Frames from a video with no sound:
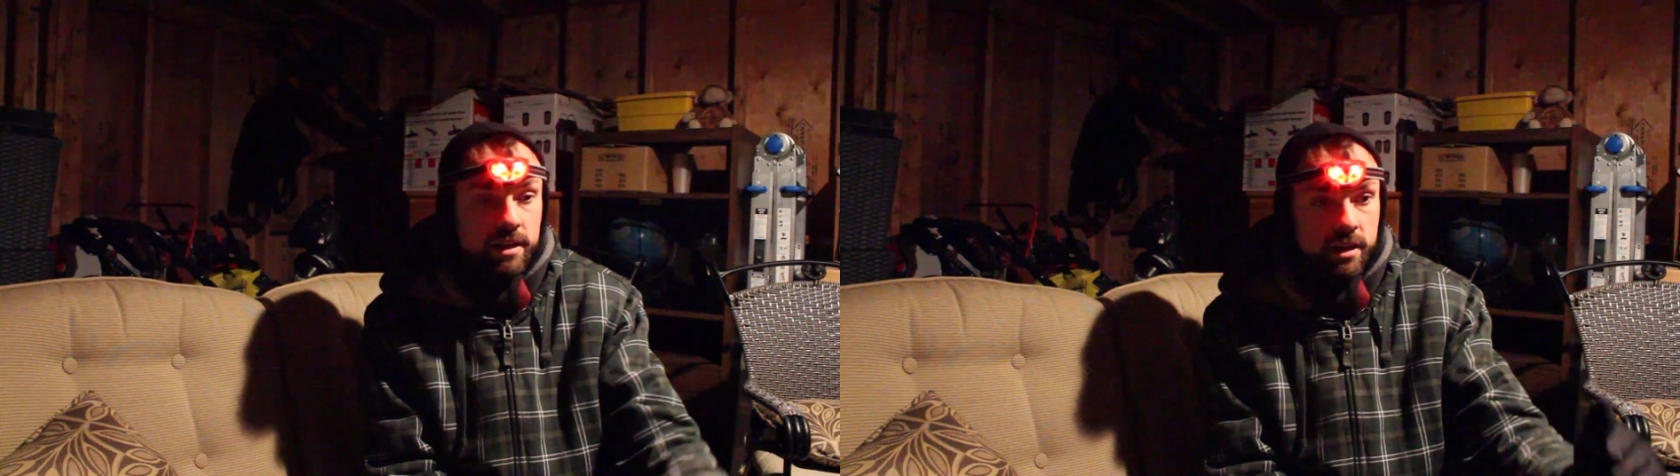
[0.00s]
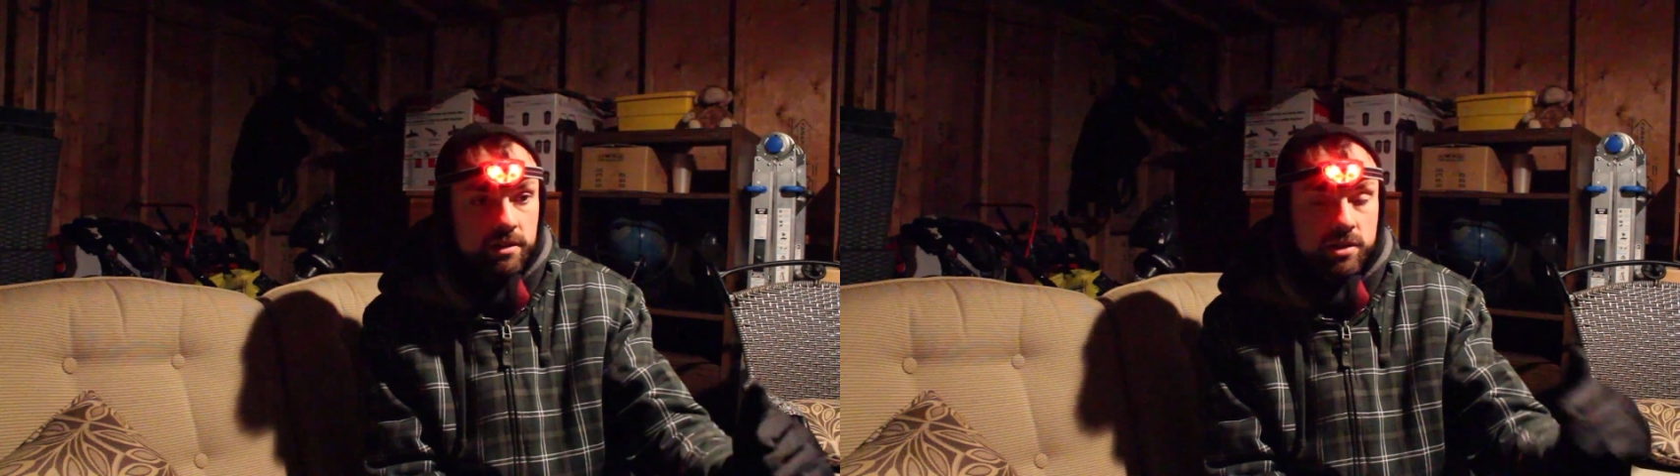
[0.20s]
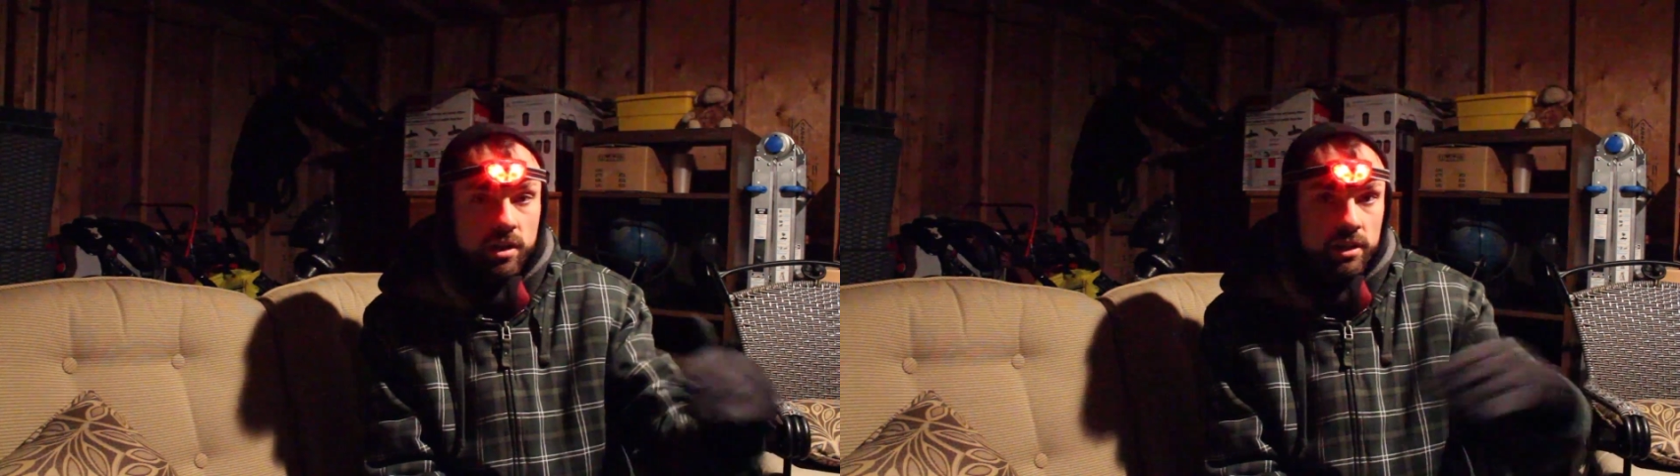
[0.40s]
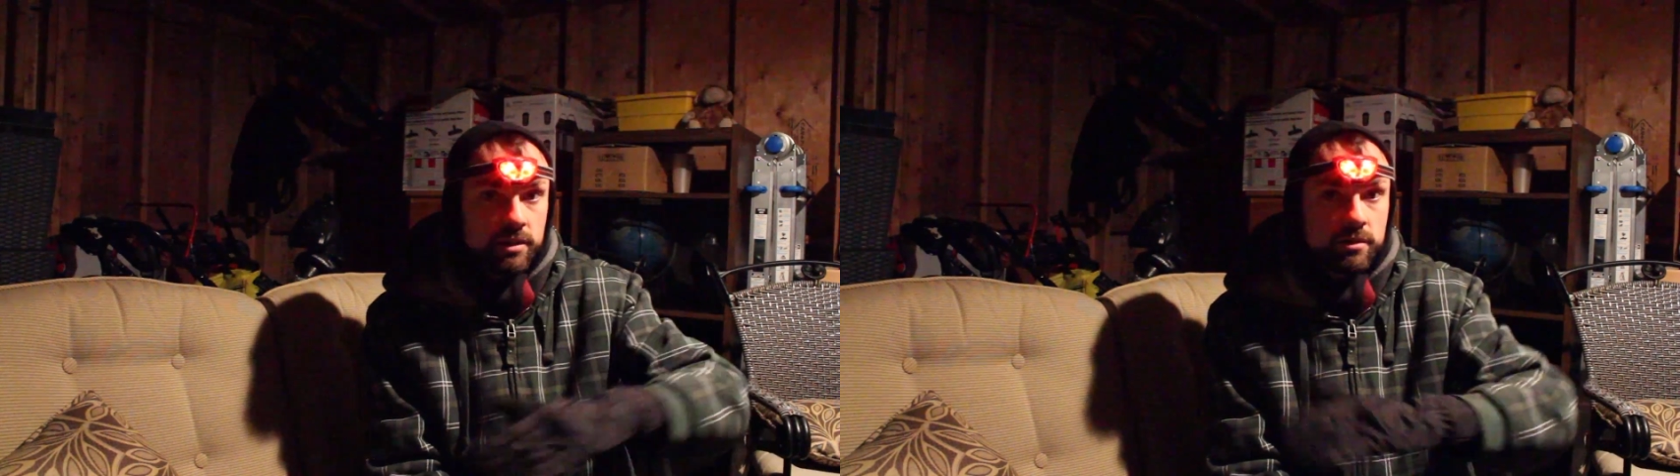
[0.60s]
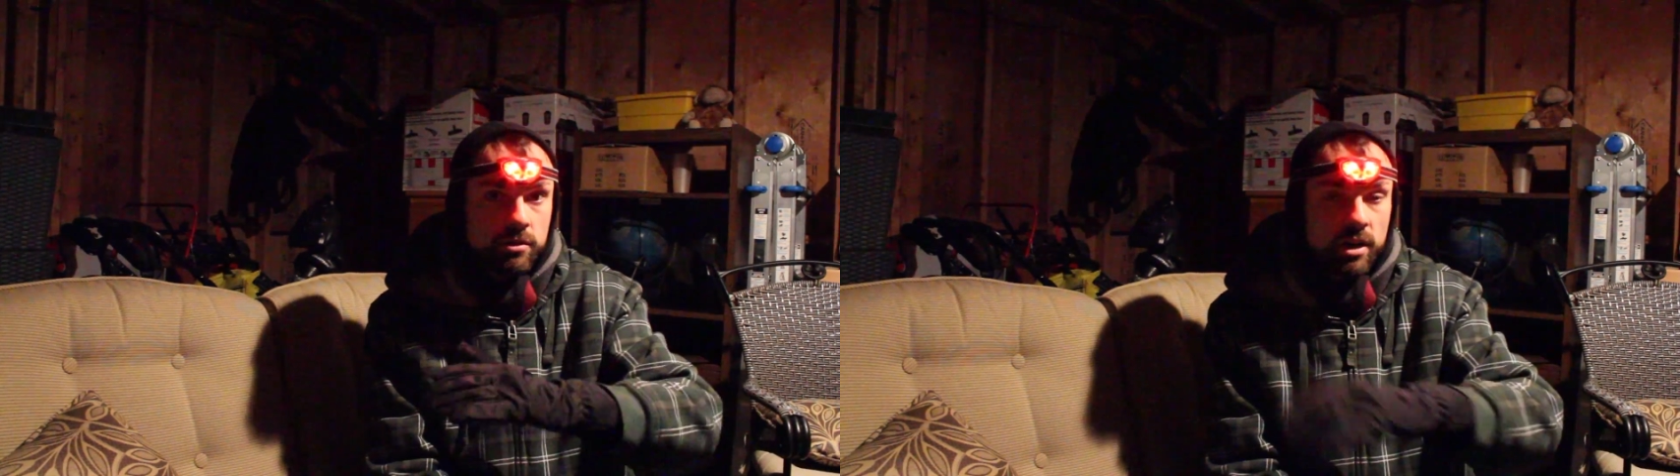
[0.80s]
a
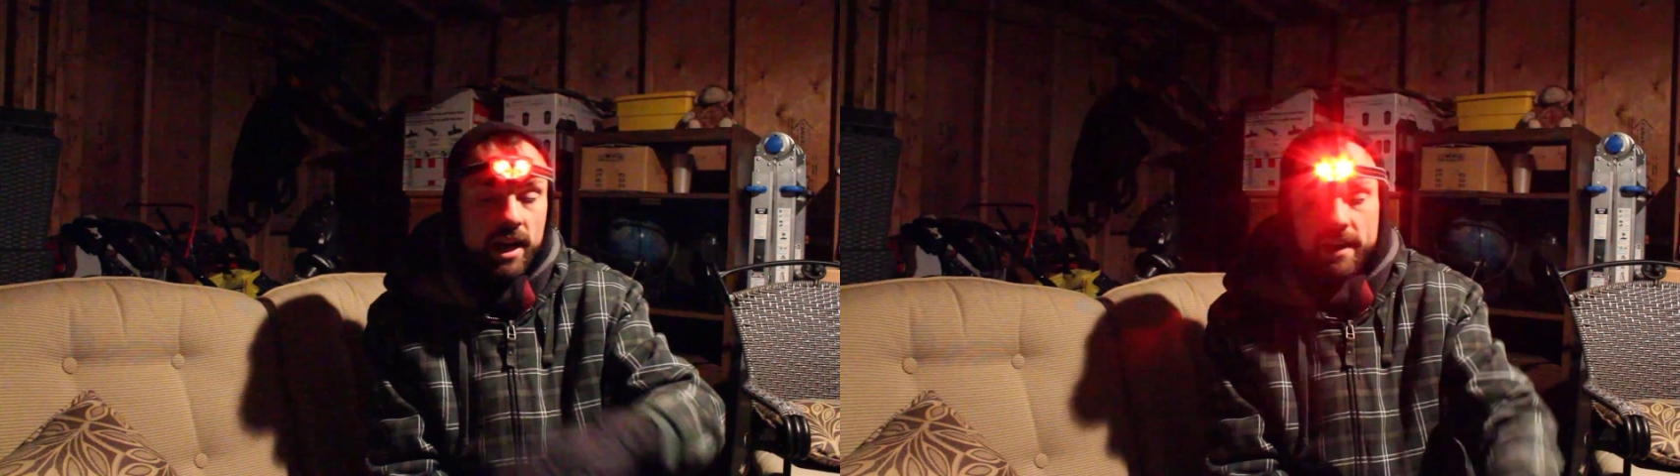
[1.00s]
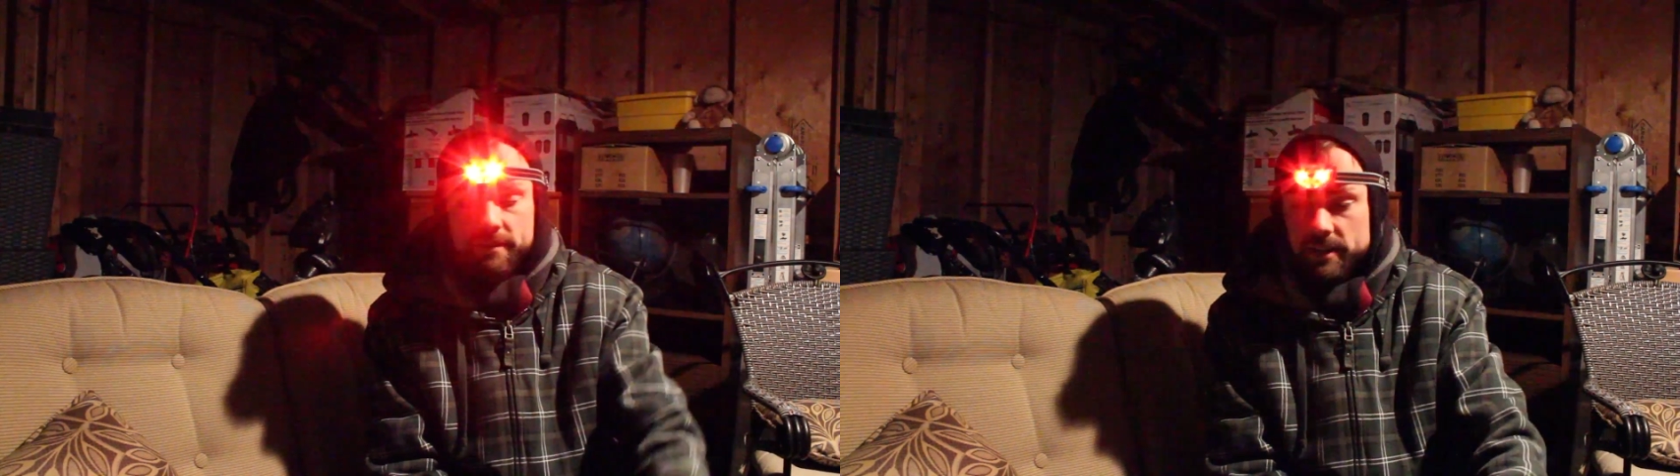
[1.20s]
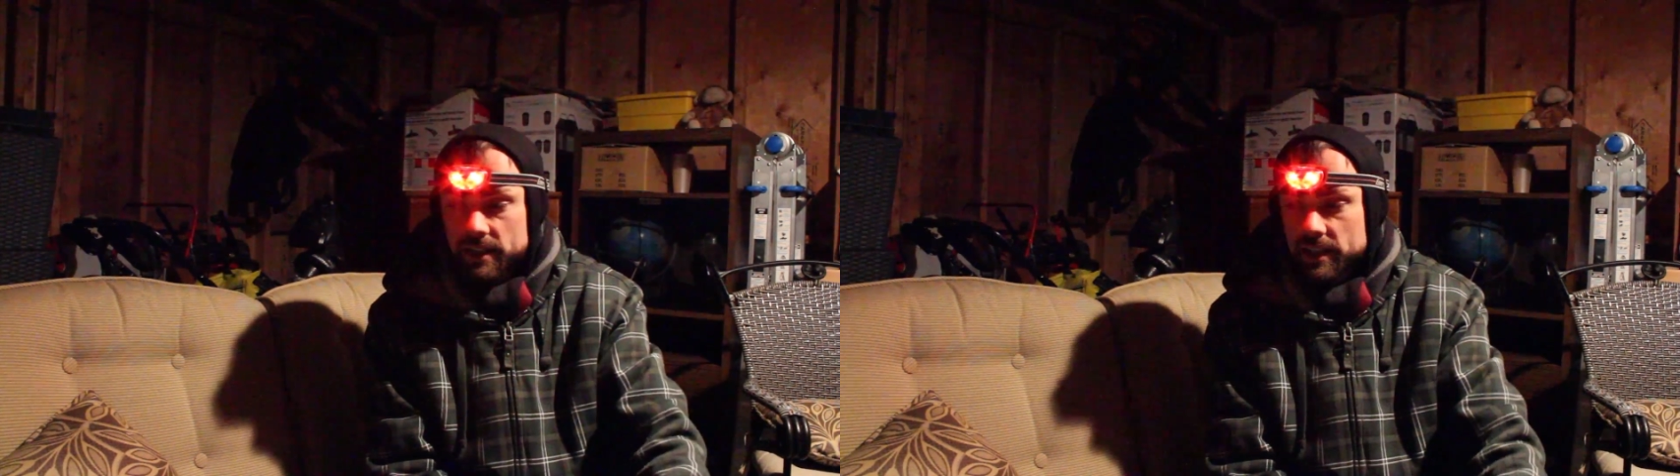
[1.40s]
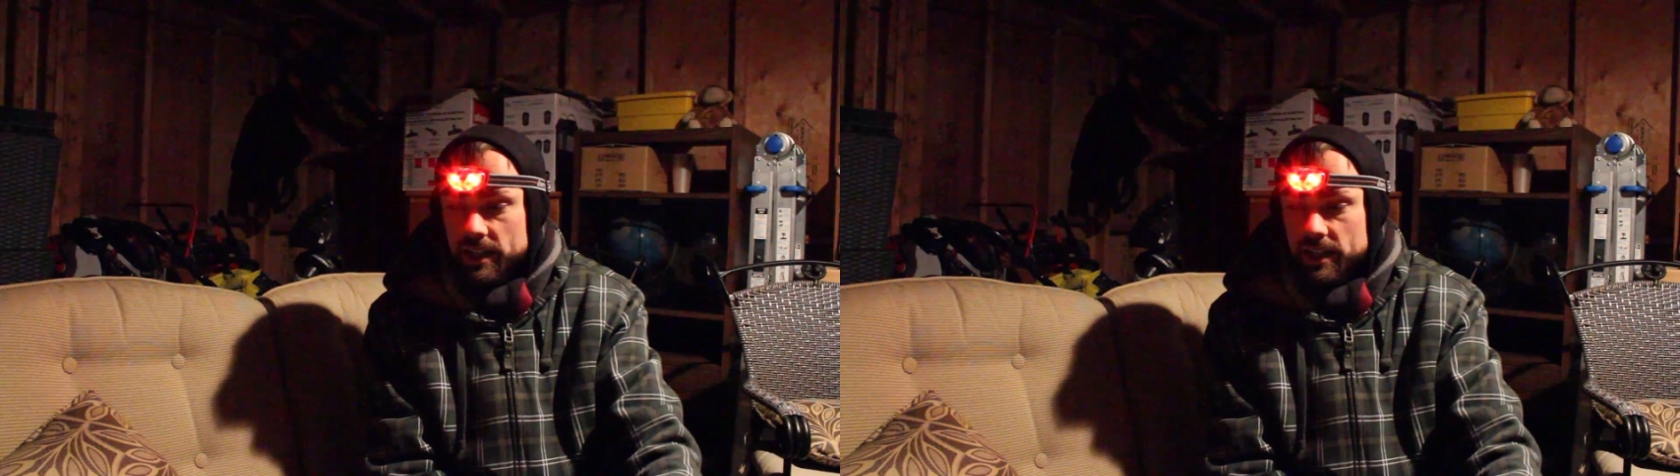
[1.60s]
solid graph.